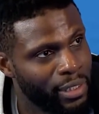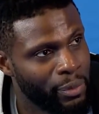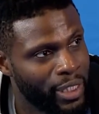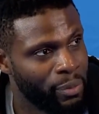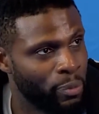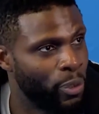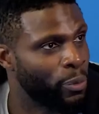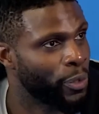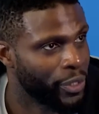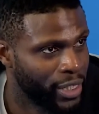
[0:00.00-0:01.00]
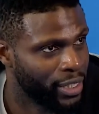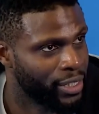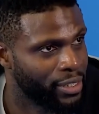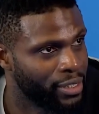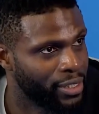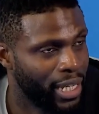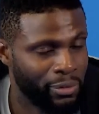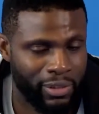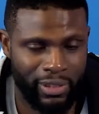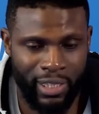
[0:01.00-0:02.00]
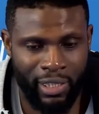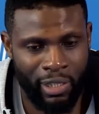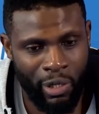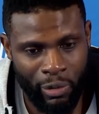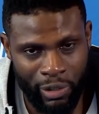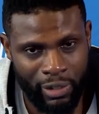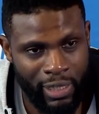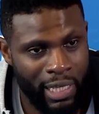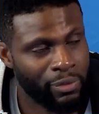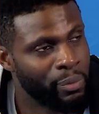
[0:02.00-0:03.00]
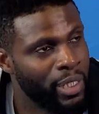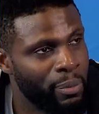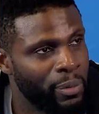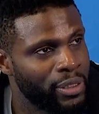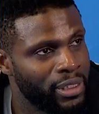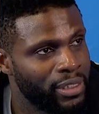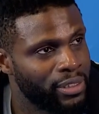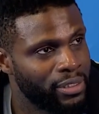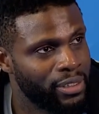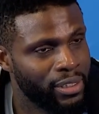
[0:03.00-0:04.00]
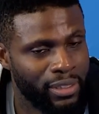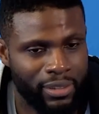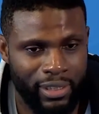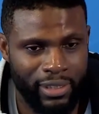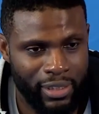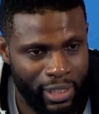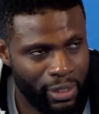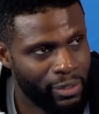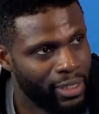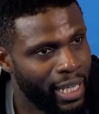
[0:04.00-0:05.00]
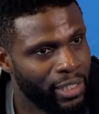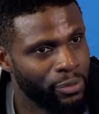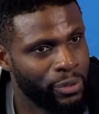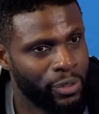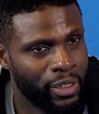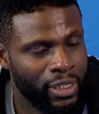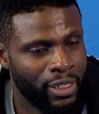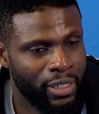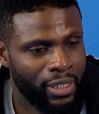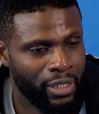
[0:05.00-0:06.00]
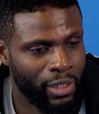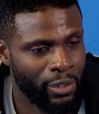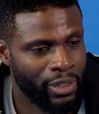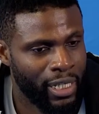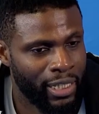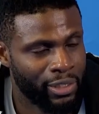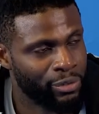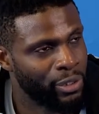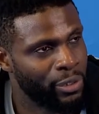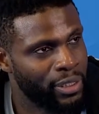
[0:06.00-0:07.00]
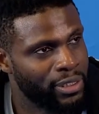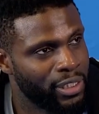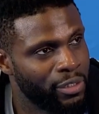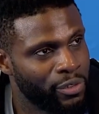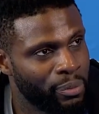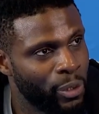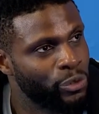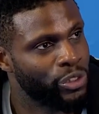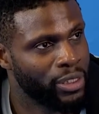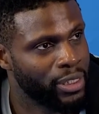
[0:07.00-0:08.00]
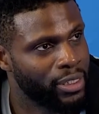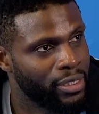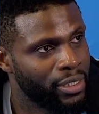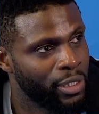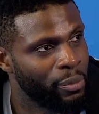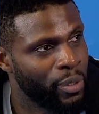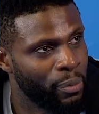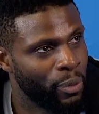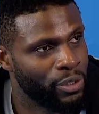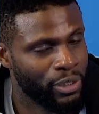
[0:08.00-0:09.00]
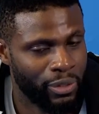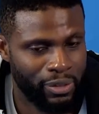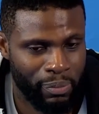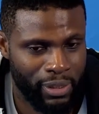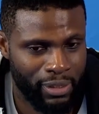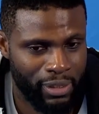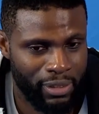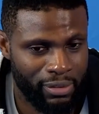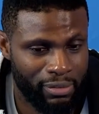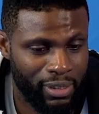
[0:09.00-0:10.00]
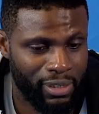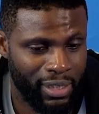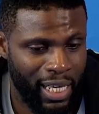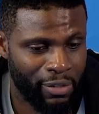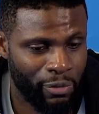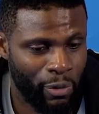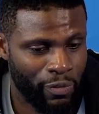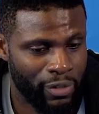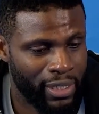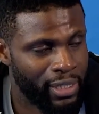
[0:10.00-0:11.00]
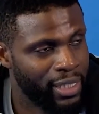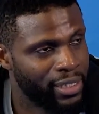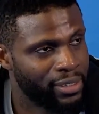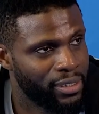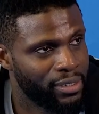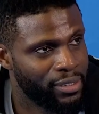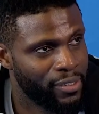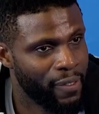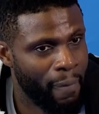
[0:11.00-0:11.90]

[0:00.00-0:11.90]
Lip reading: They were getting more work in. Guys were staying longer. Guys were paying more attention to detail. Guys were learning how to control themselves emotionally a little bit more. So it's been it was just a lot of growth in that sense.